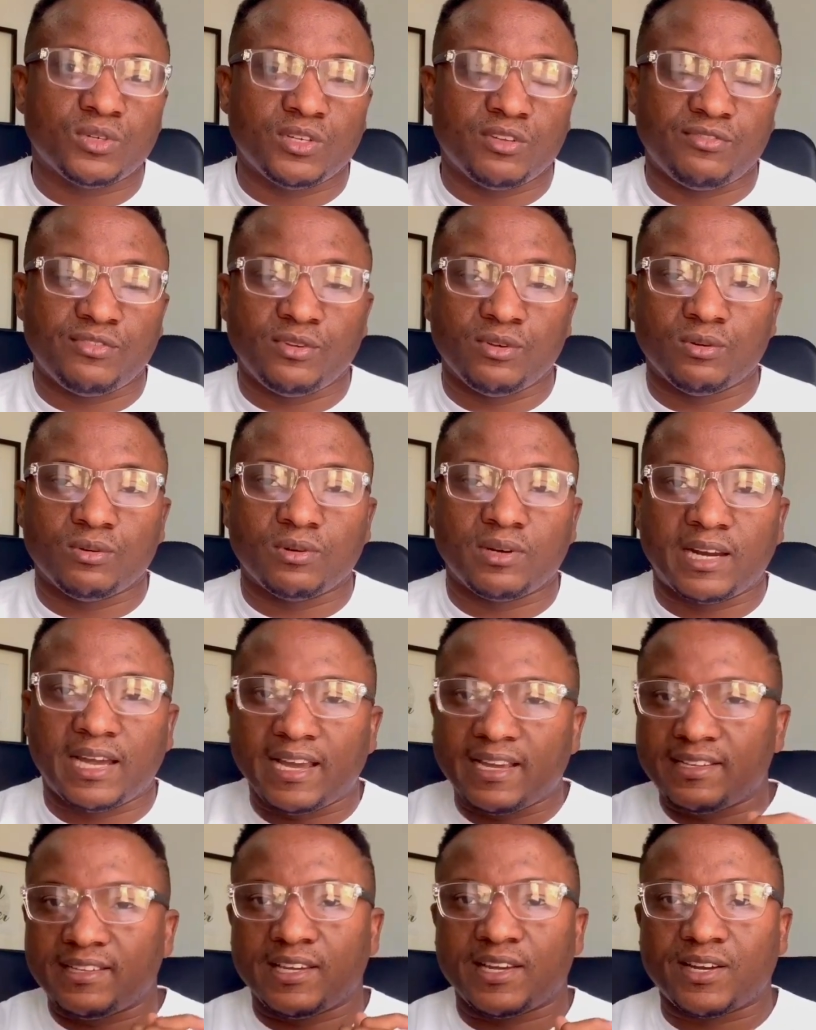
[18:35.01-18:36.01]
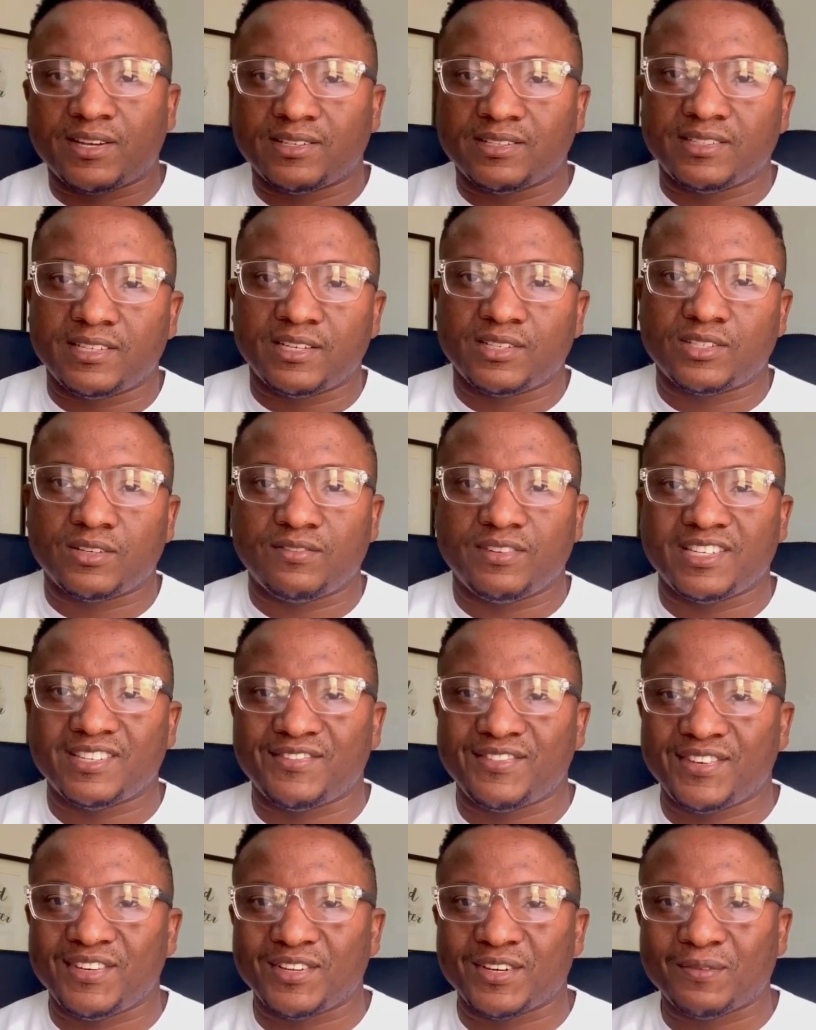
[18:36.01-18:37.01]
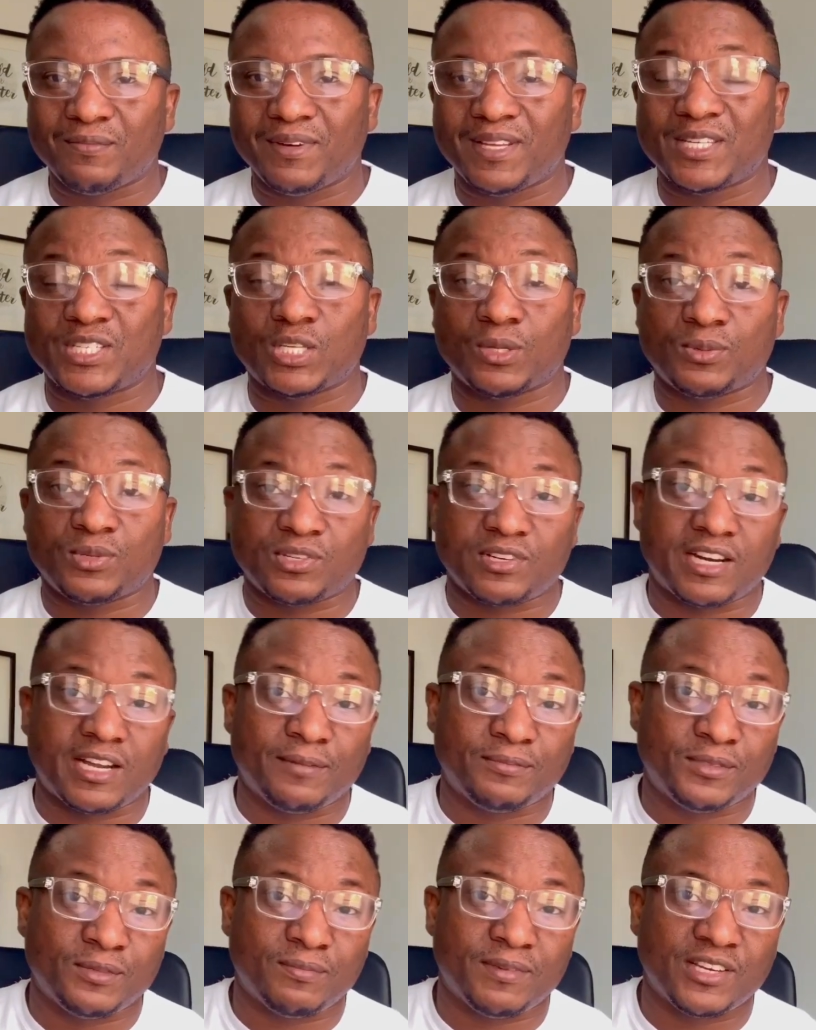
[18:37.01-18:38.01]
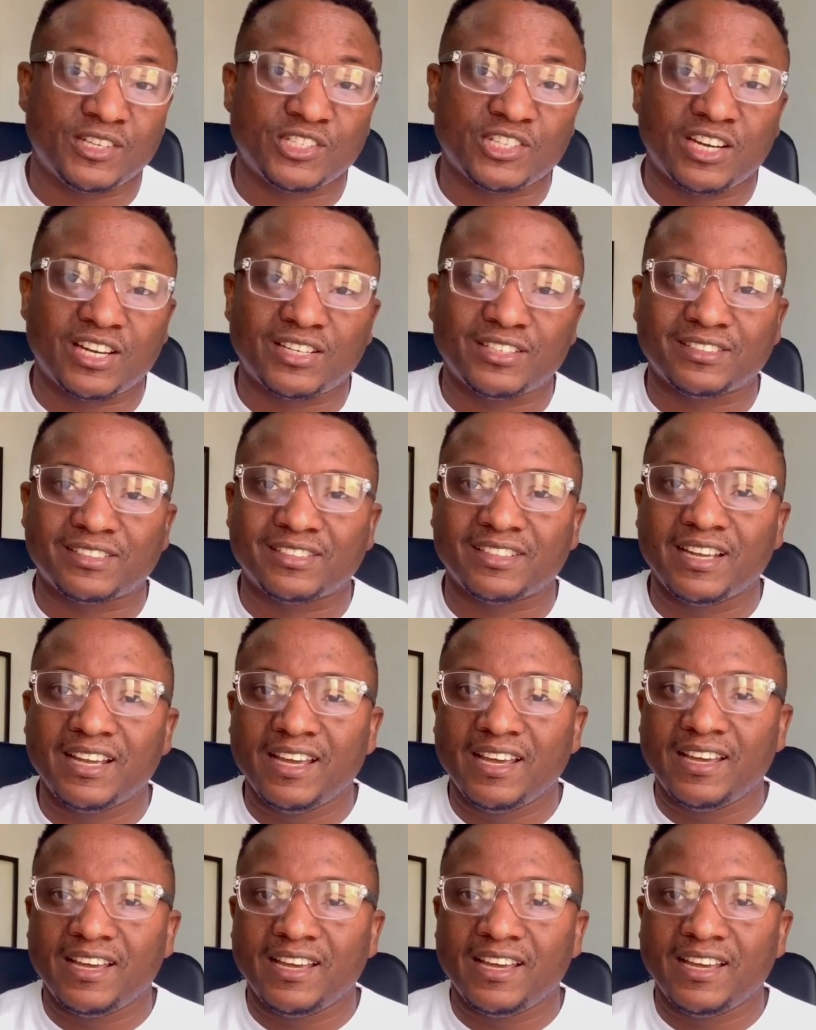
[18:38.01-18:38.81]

If you like the content of this video, please subscribe to my channel,